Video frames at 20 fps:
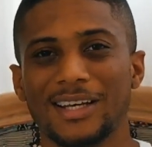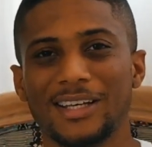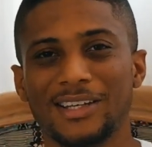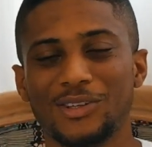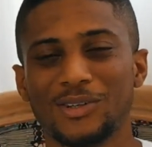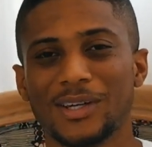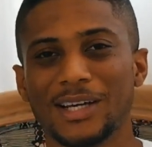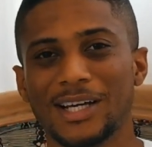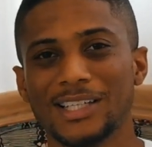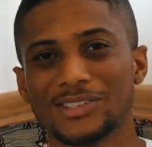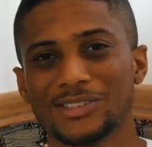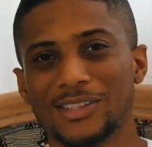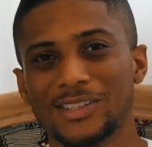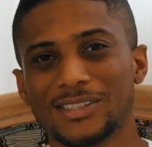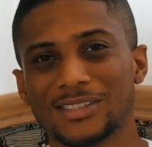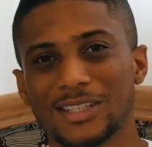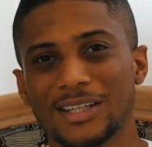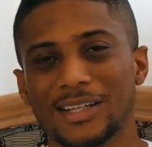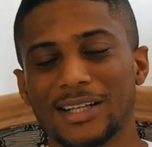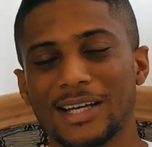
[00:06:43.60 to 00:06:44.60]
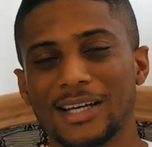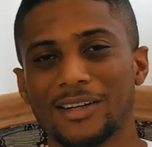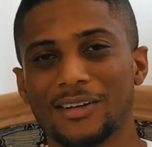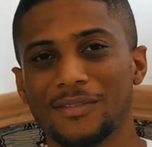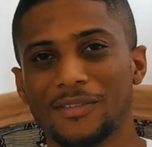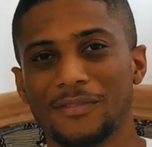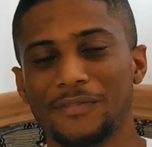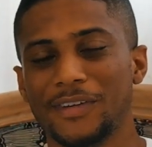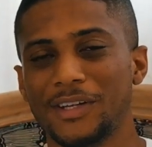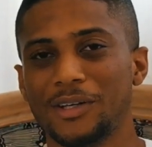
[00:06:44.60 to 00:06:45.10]
you guys on this other end
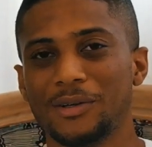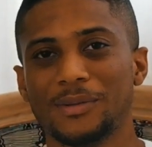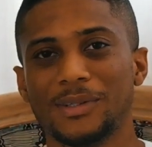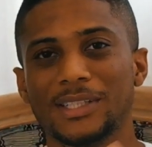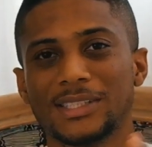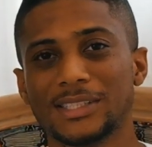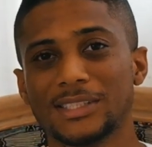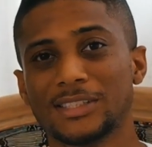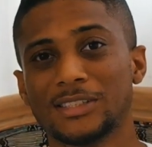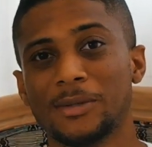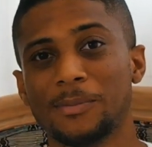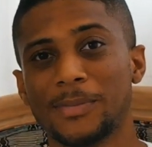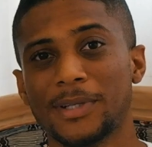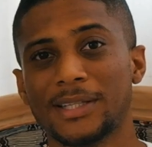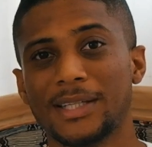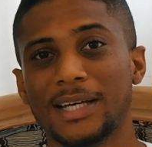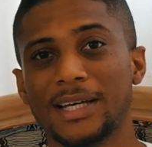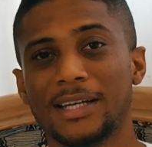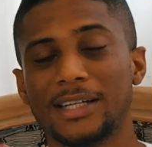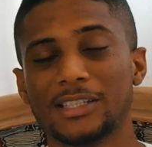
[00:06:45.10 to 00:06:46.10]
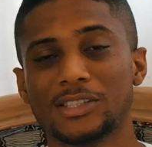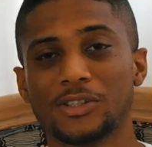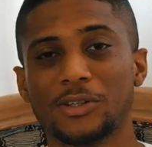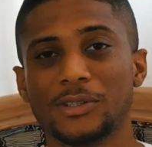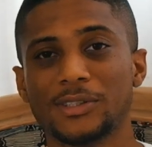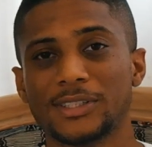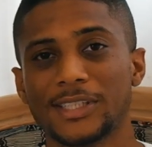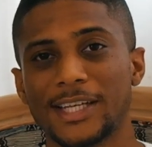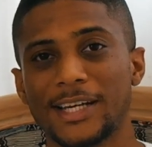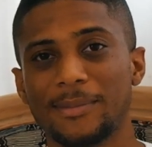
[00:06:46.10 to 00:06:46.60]
of the video. This is something that is
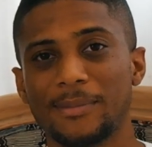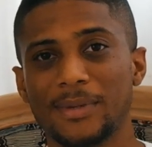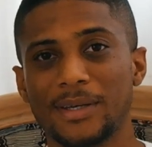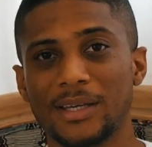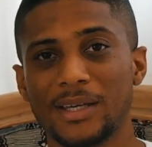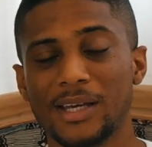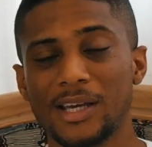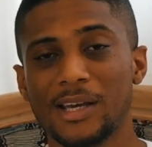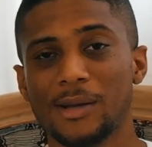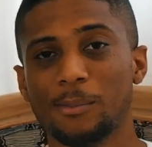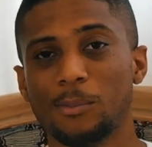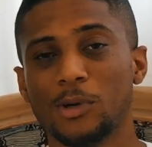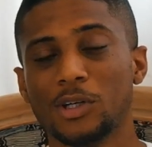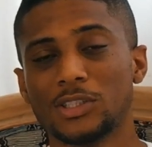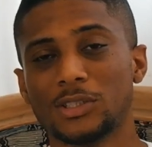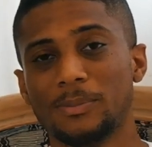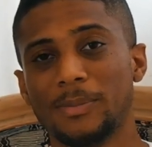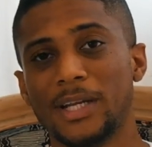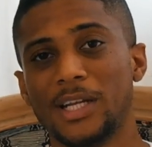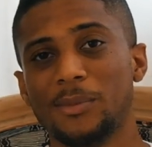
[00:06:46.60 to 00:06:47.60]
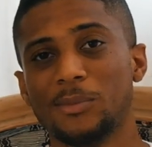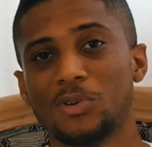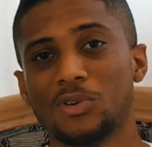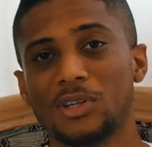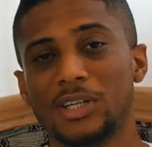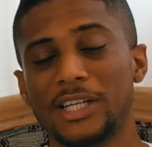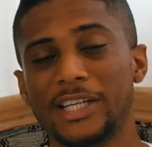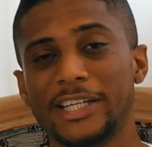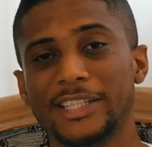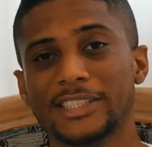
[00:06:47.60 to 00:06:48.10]
going to get me many more
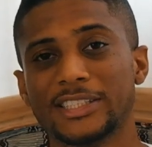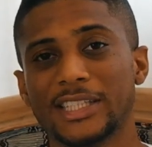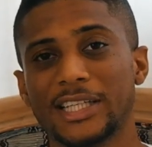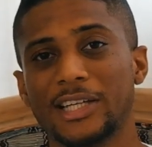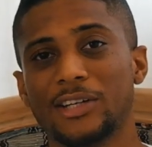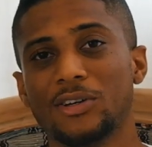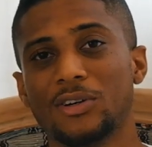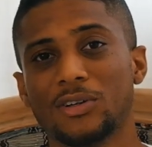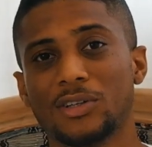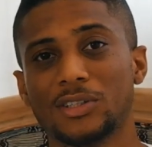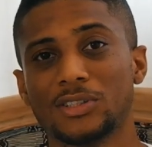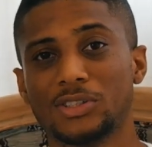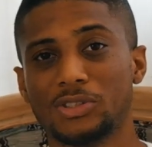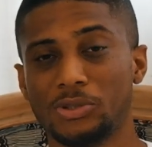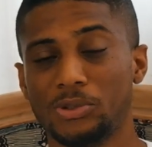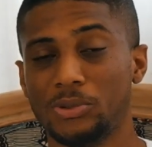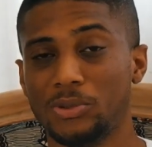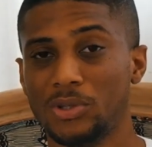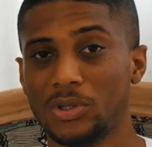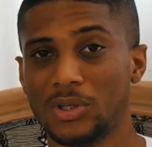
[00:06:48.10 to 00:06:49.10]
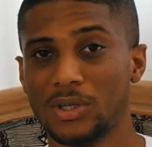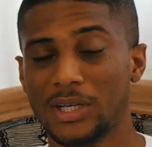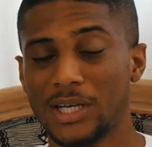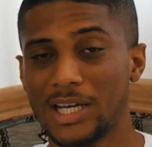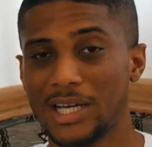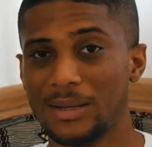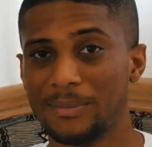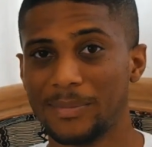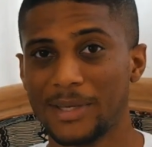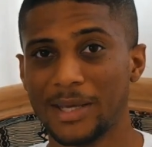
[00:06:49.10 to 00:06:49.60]
leads in order to
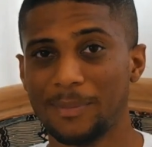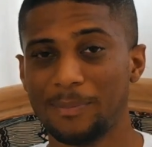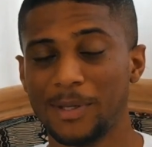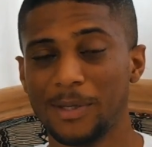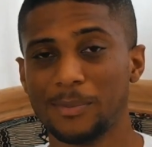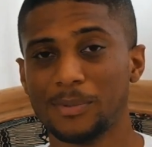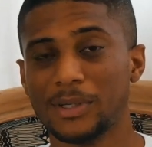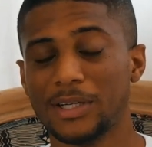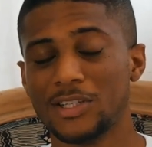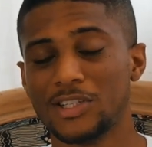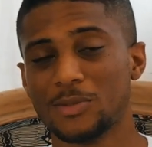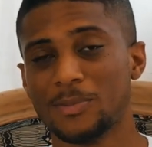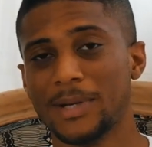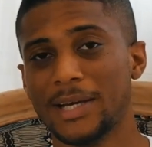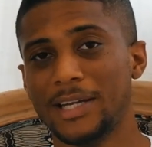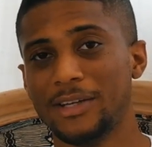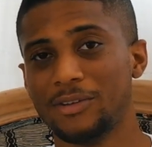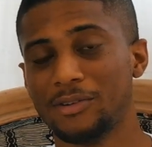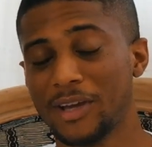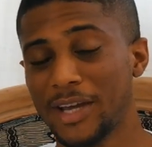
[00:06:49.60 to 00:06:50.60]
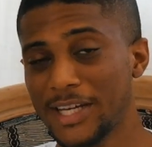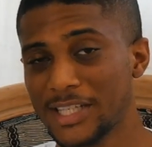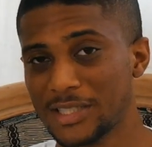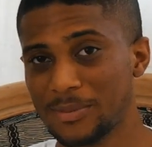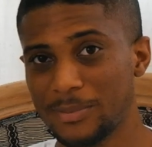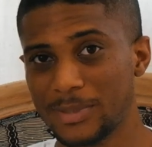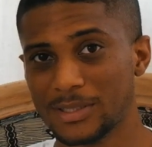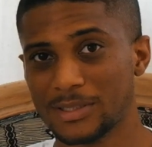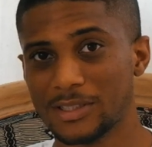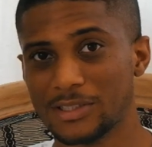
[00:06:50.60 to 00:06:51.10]
get people into my
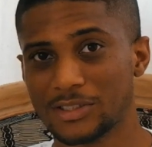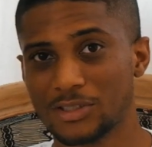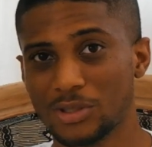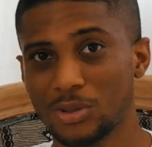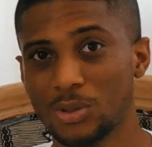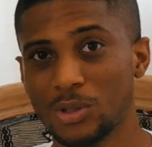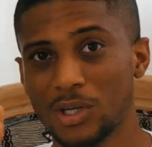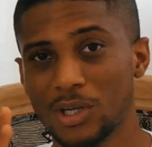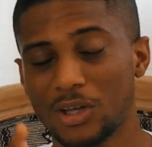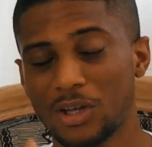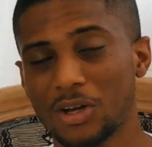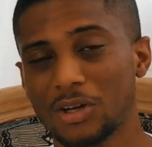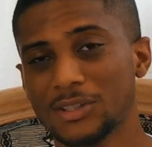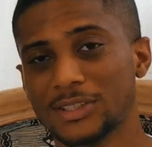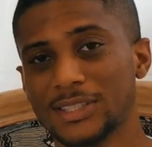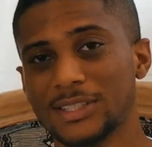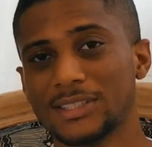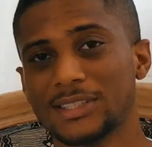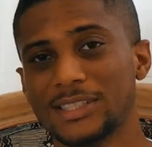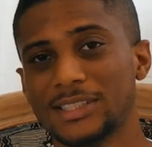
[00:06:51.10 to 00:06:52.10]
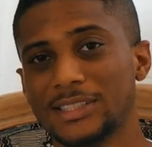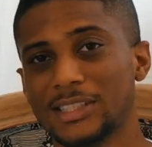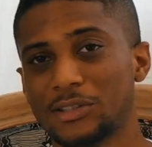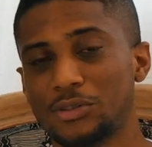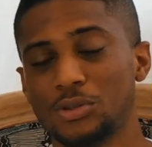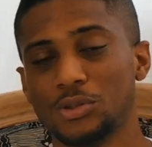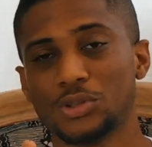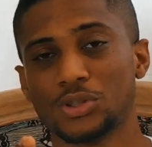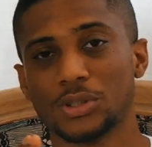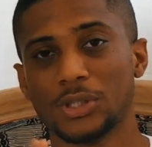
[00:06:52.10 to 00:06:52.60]
education business. So content is a
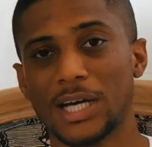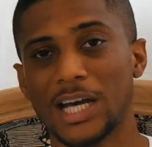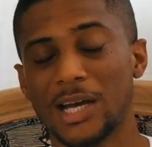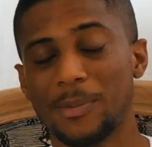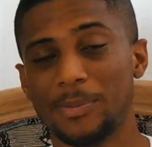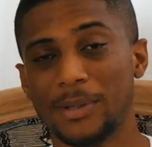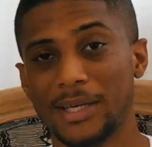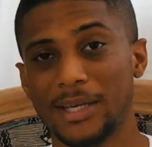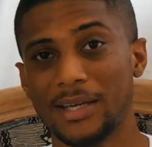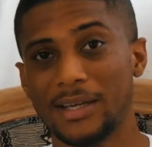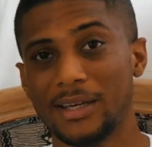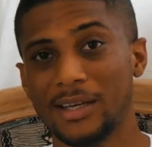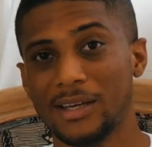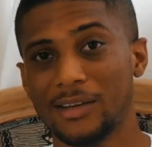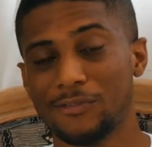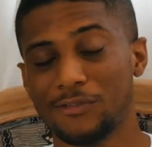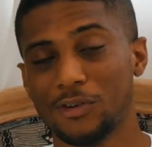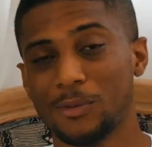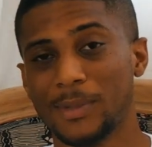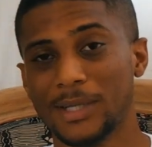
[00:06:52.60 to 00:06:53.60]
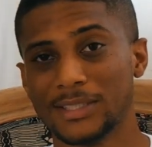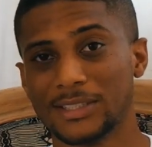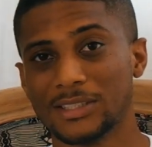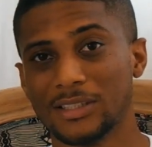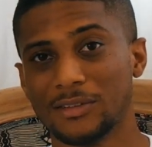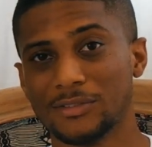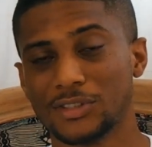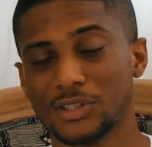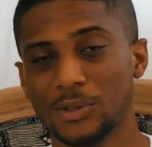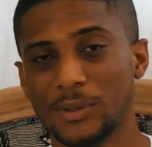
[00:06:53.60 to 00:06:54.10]
crucial IPA for
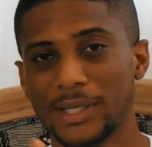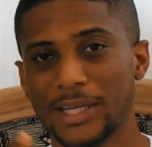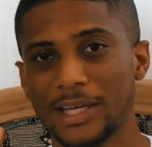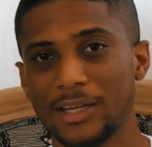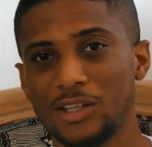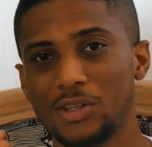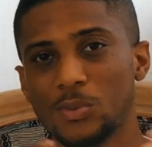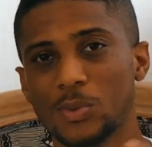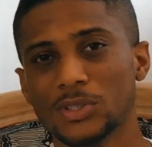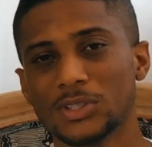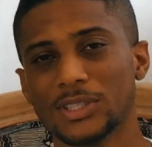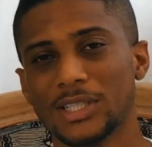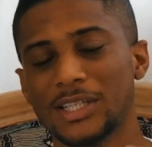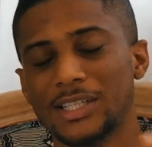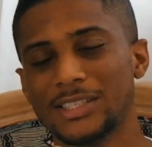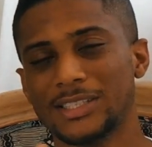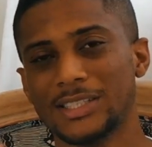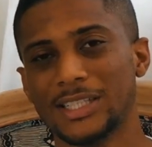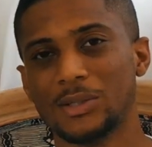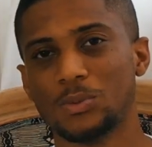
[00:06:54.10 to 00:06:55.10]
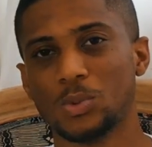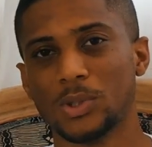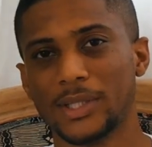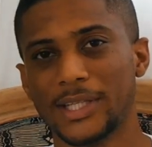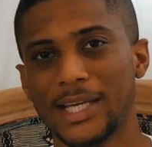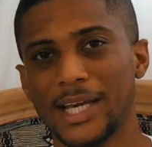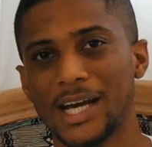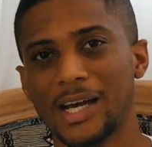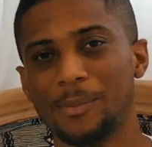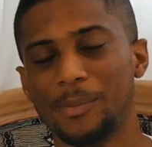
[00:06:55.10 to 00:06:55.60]
myself. So again, you want to understand what
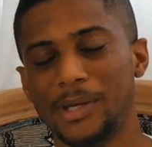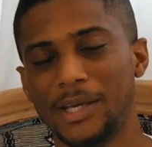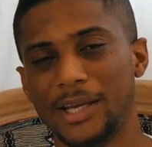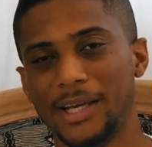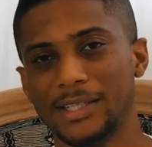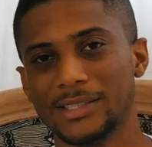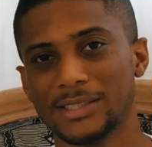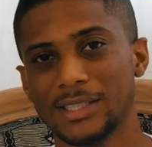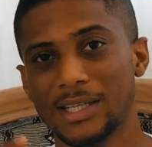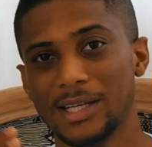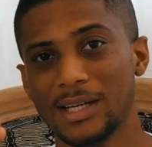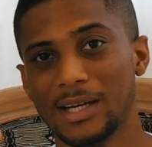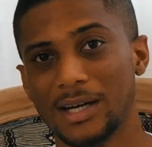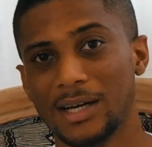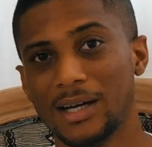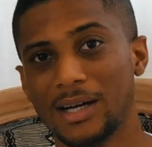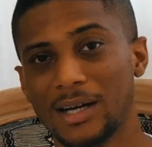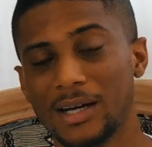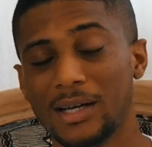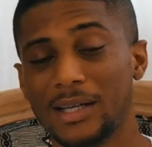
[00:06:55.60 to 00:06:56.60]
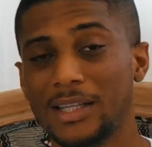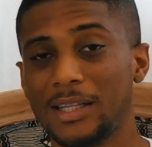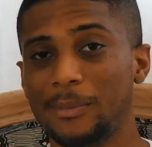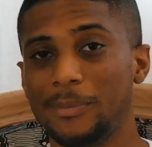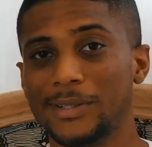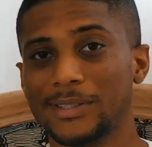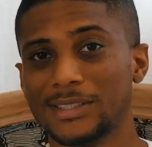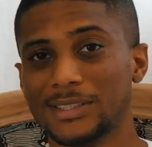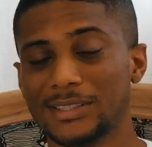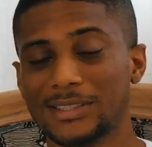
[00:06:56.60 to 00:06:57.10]
the IPAs are in the
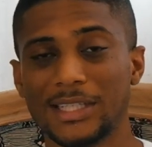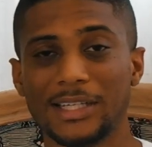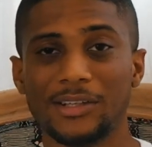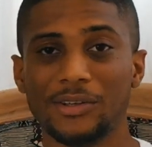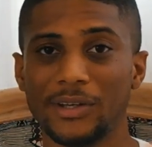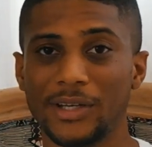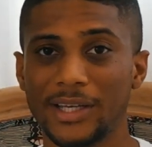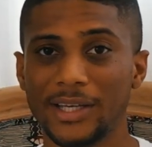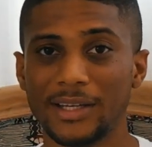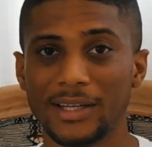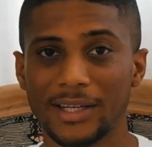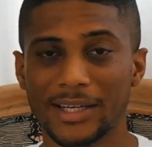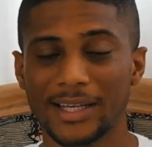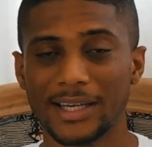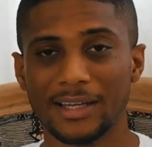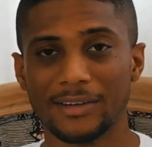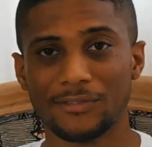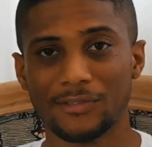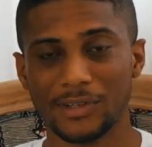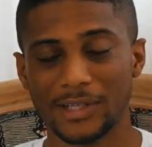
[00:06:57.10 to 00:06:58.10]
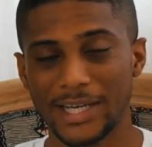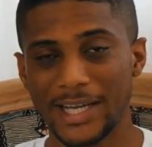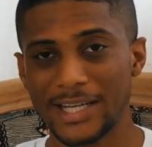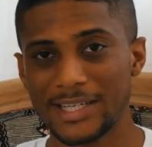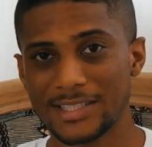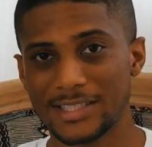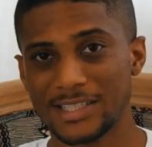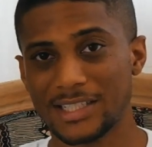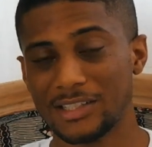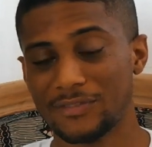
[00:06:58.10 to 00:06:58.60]
business that you're in. Again, for an
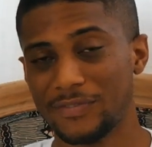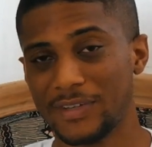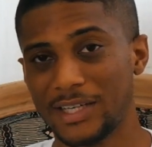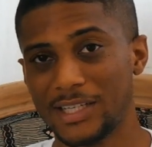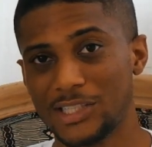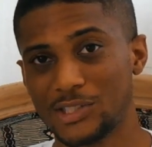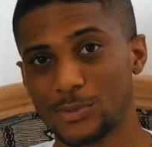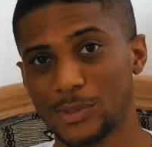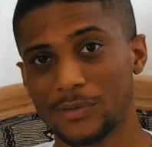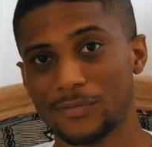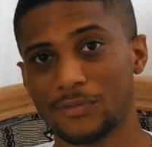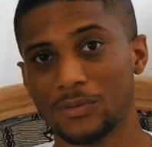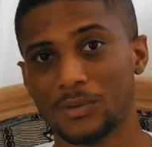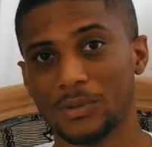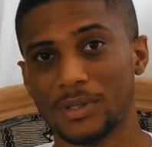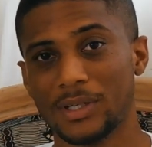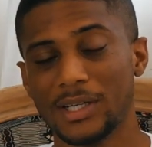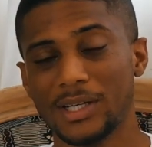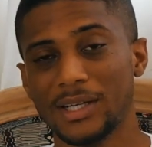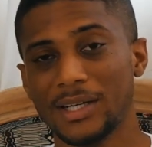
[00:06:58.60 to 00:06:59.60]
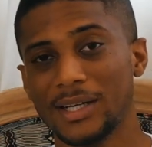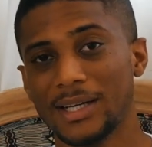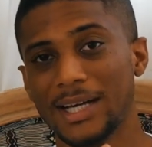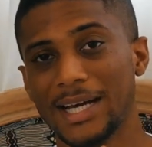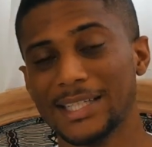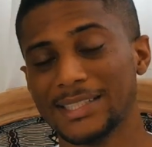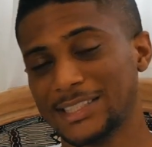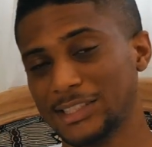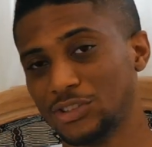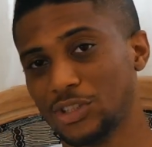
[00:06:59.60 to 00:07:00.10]
agency, it's fairly straightforward.
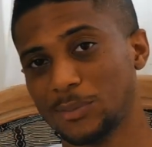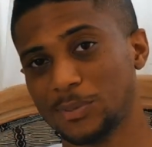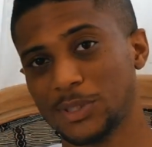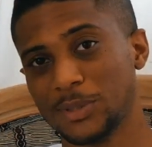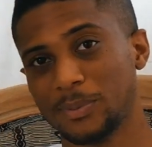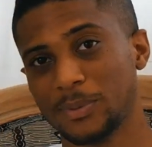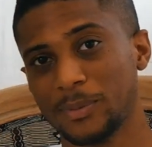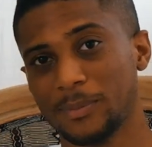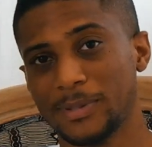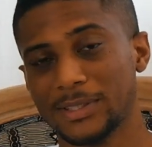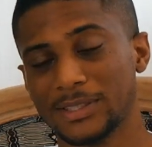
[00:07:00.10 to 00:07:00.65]
As a dropshipping